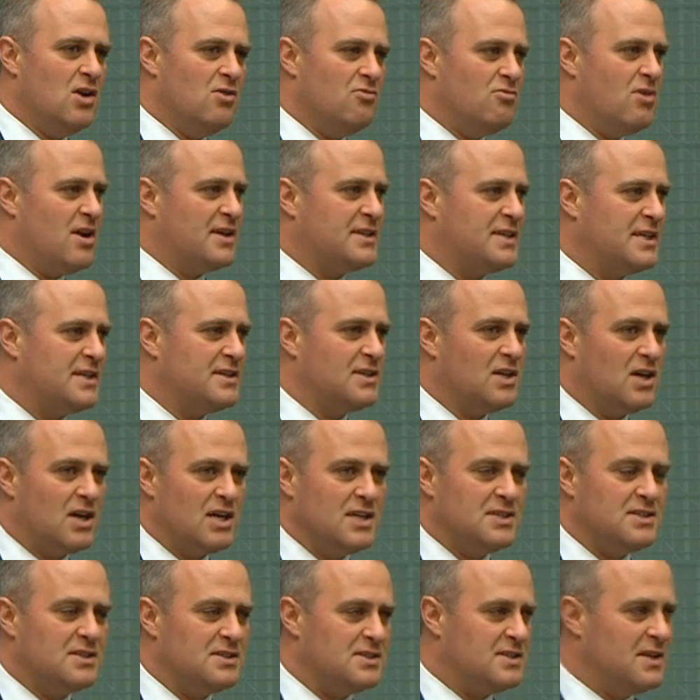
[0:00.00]

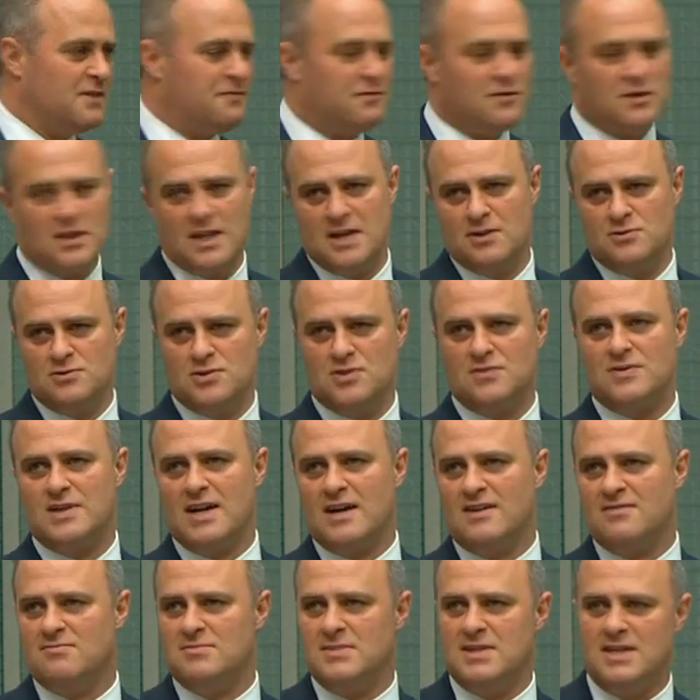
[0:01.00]
recognised that different levels of
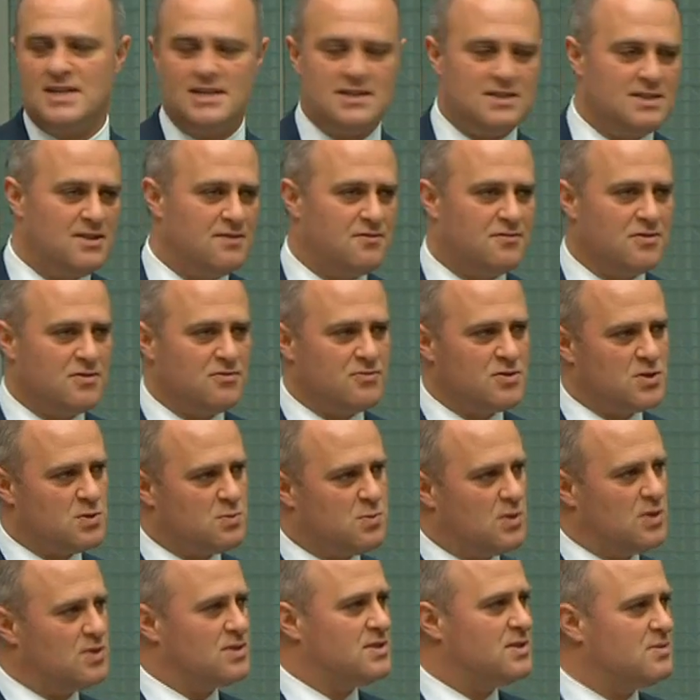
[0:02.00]
government had different
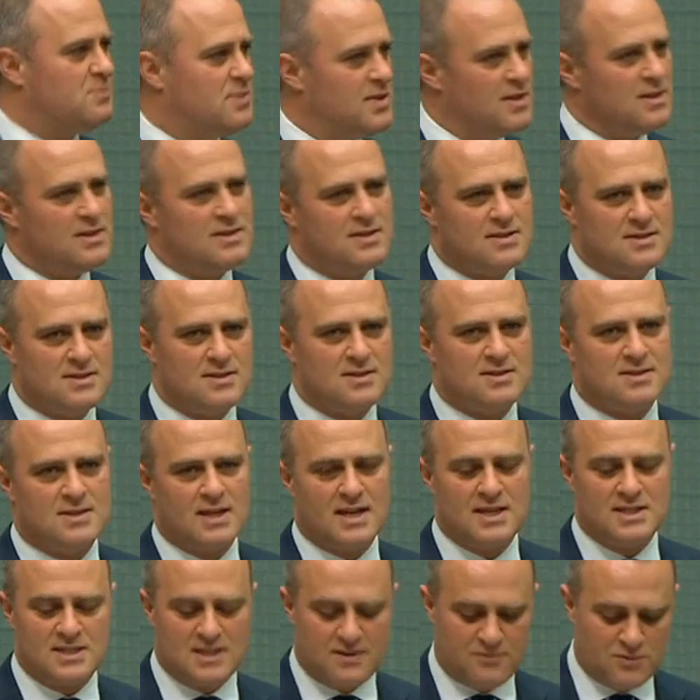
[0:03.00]
responsibilities. The
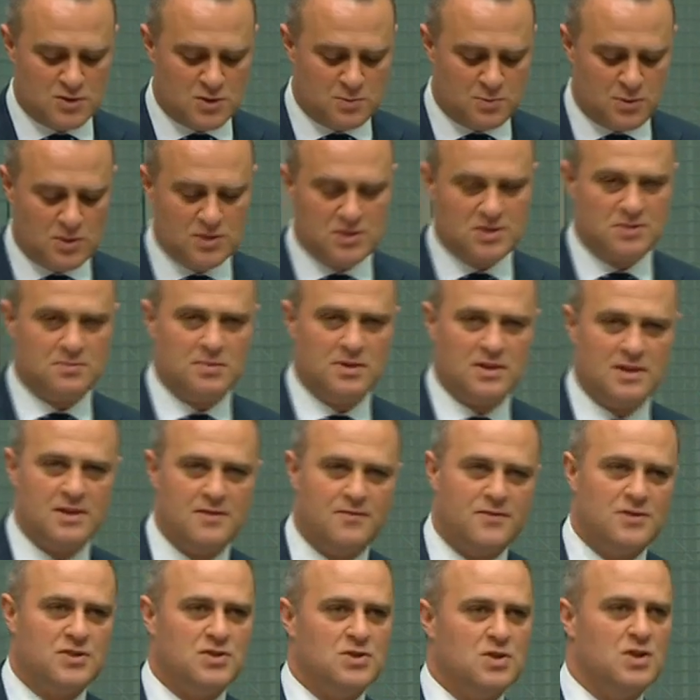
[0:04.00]
states have responsibility
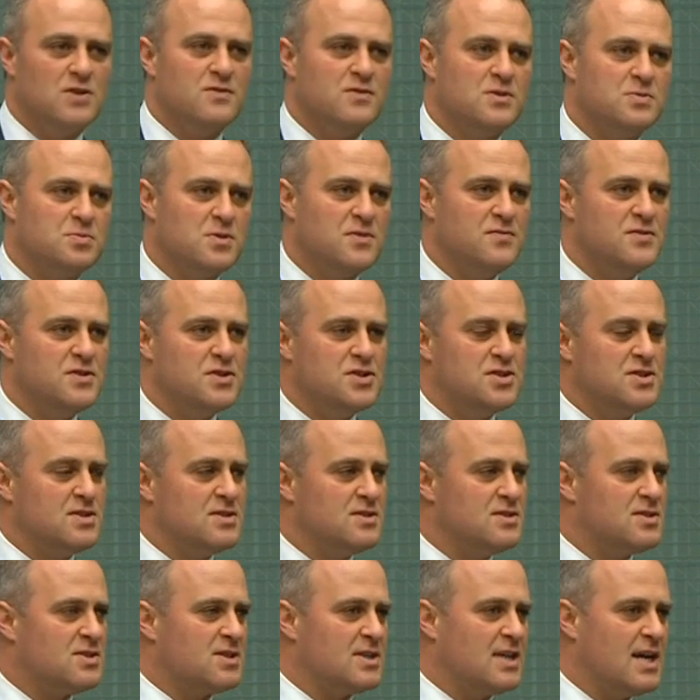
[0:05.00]
for service provision
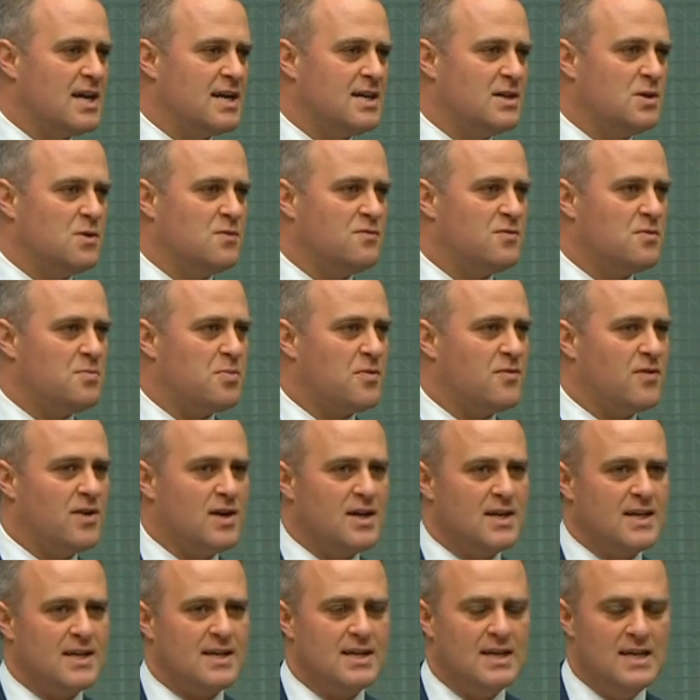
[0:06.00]
and scale, for
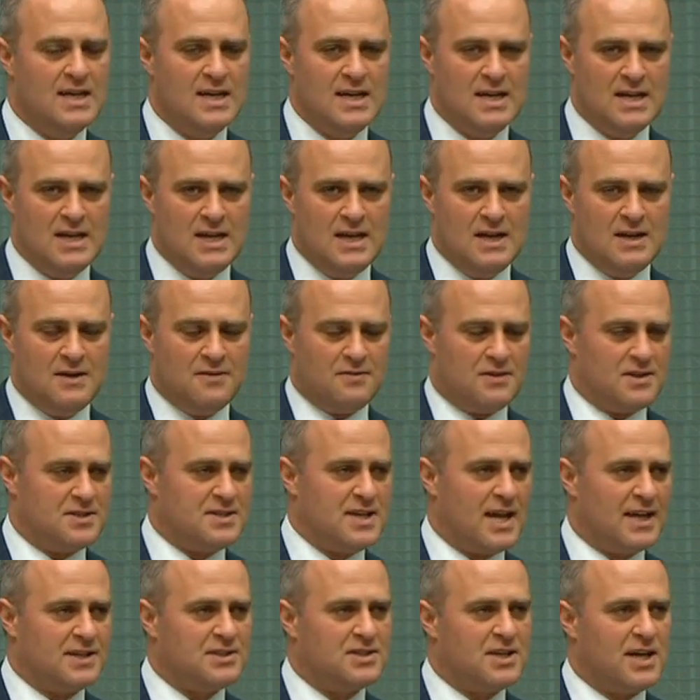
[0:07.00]
providing for the
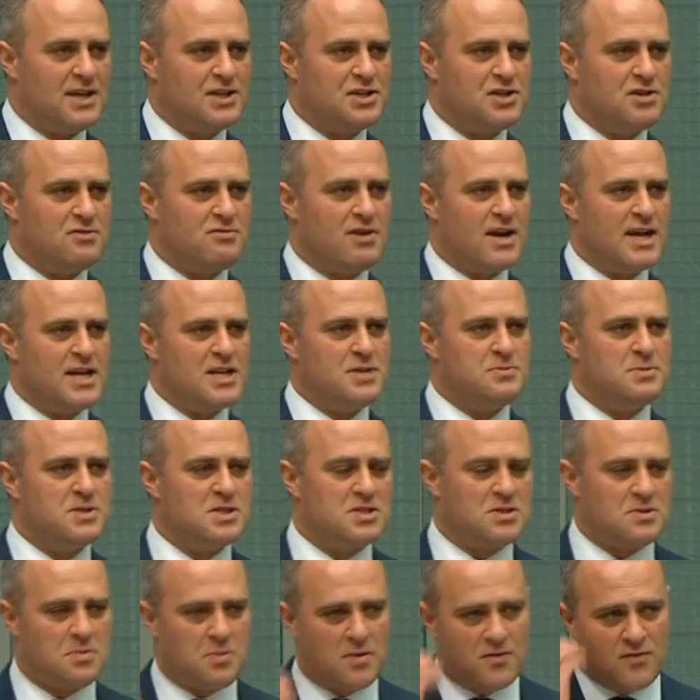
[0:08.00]
taxation
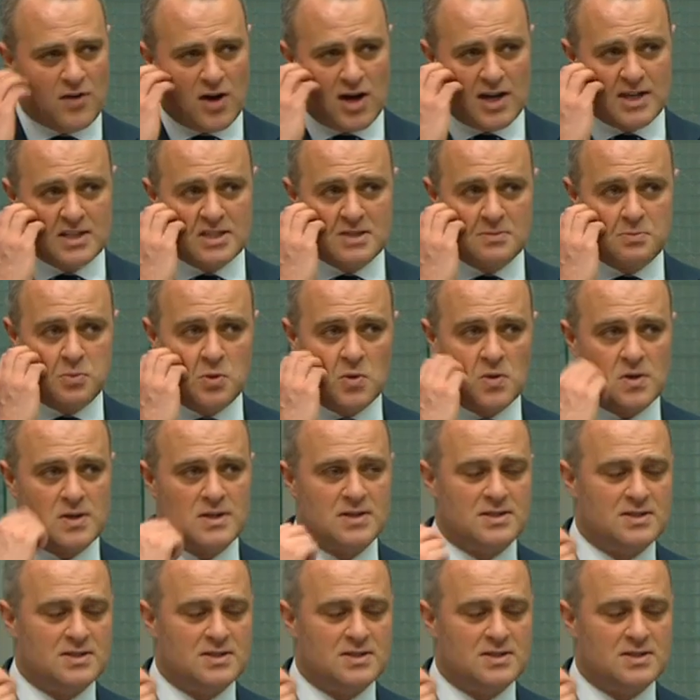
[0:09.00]
arrangements, to provide support and